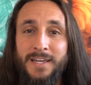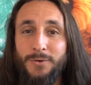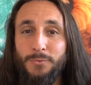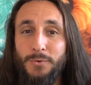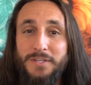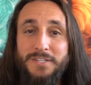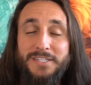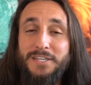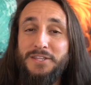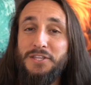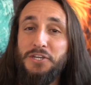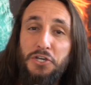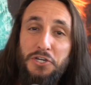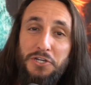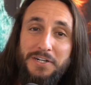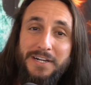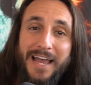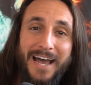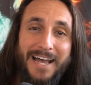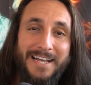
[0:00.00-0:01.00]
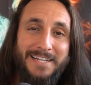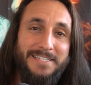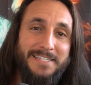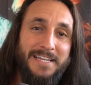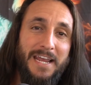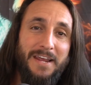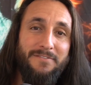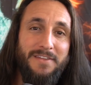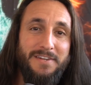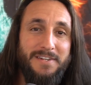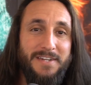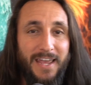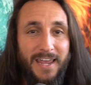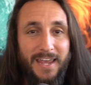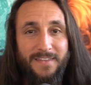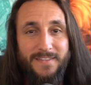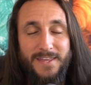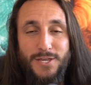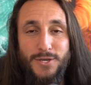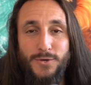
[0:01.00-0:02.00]
we see the good guys save the
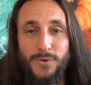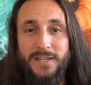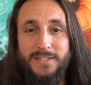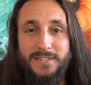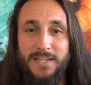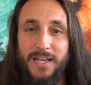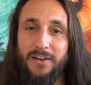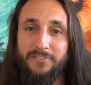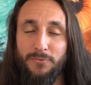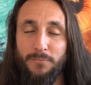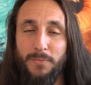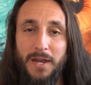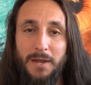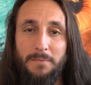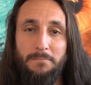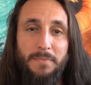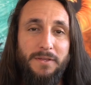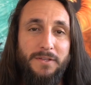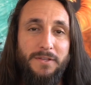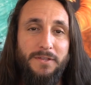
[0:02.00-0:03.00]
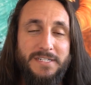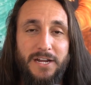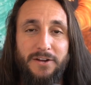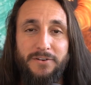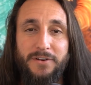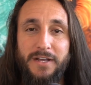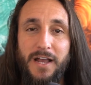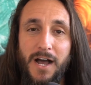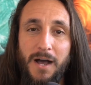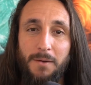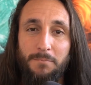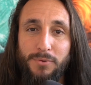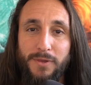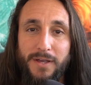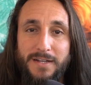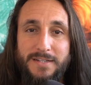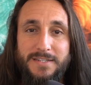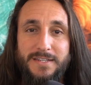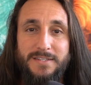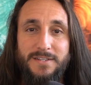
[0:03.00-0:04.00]
day, and the U.S. government and military
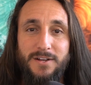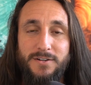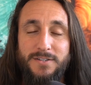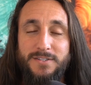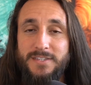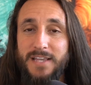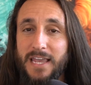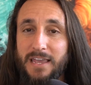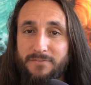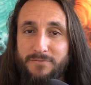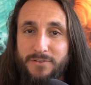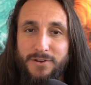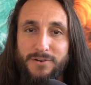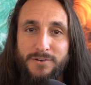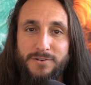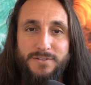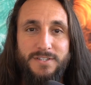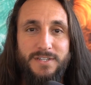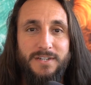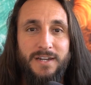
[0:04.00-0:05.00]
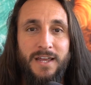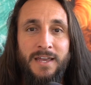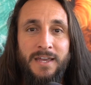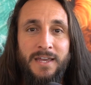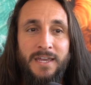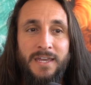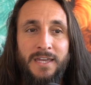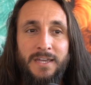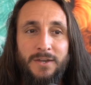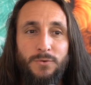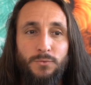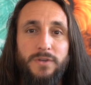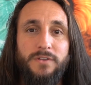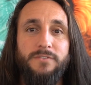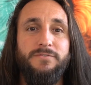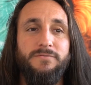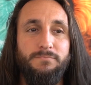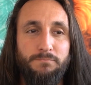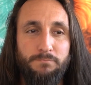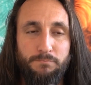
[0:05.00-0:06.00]
complexes are saviors. And
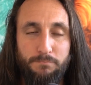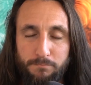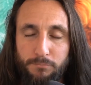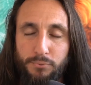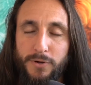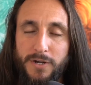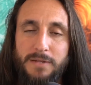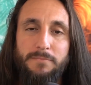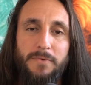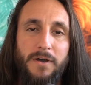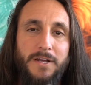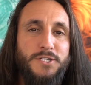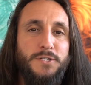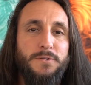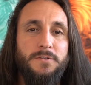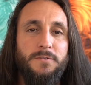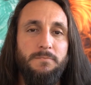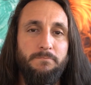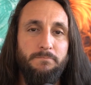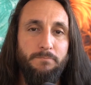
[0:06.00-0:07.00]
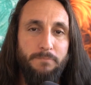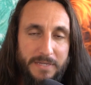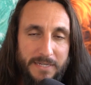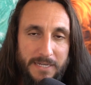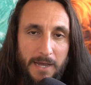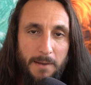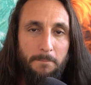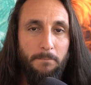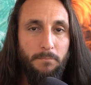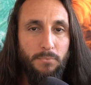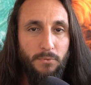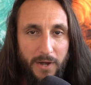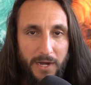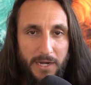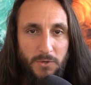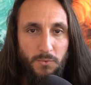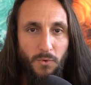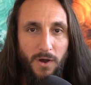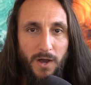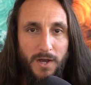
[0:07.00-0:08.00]
we've pretty much become
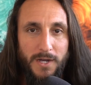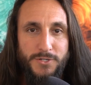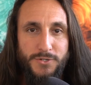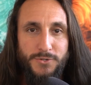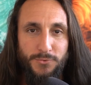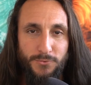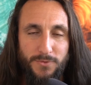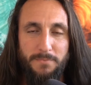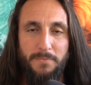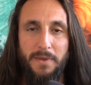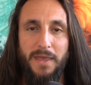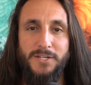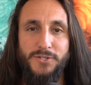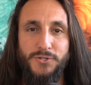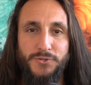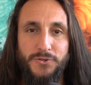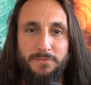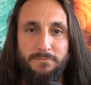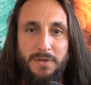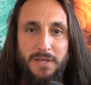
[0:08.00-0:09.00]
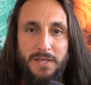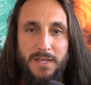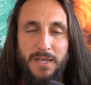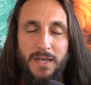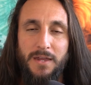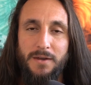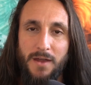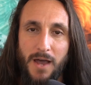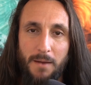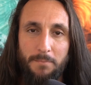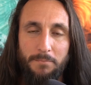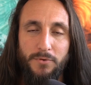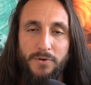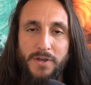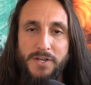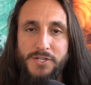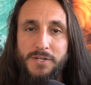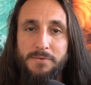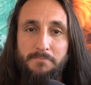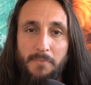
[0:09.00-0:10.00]
brainwashed through the mainstream media, an
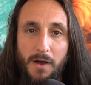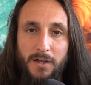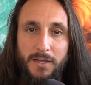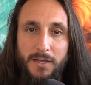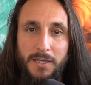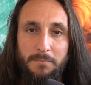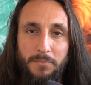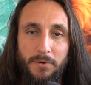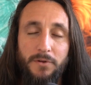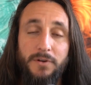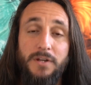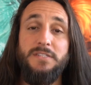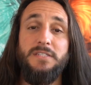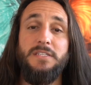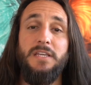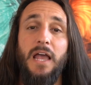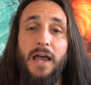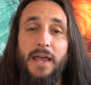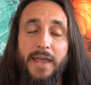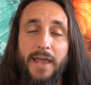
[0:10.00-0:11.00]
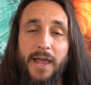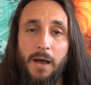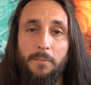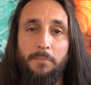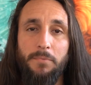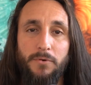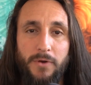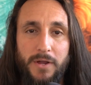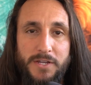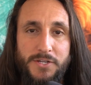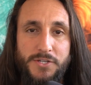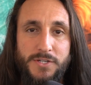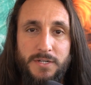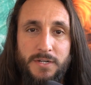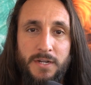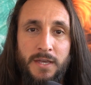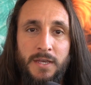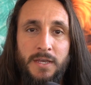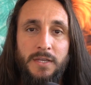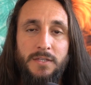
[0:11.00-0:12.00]
Operation Mockingbird, a CIA
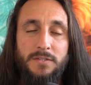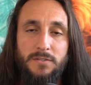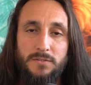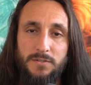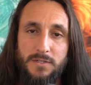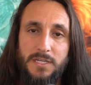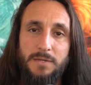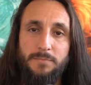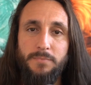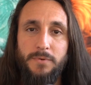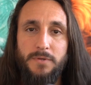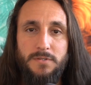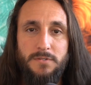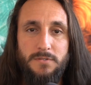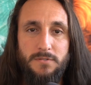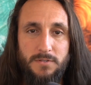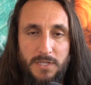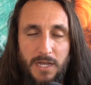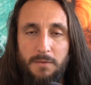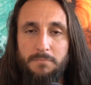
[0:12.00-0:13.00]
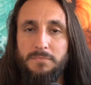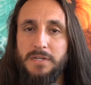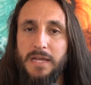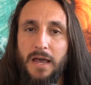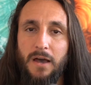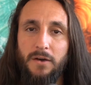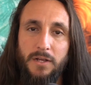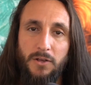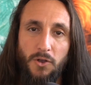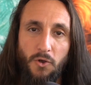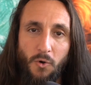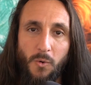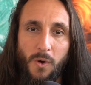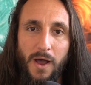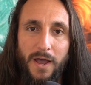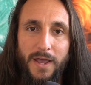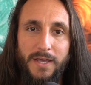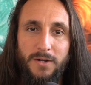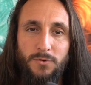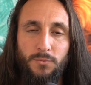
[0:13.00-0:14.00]
operation, to keep us dumbed down and
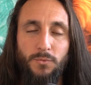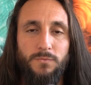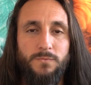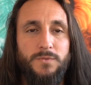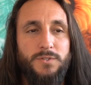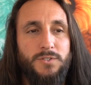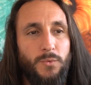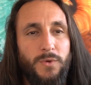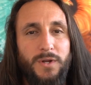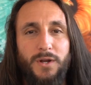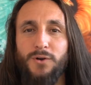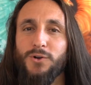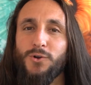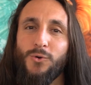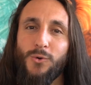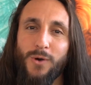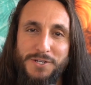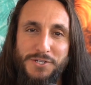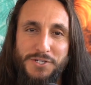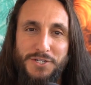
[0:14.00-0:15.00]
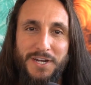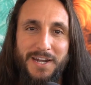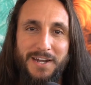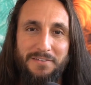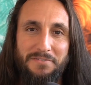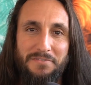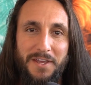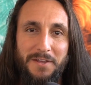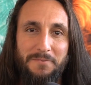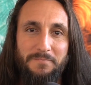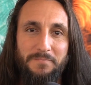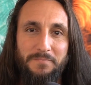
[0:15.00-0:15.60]
quiet so we don't question anything.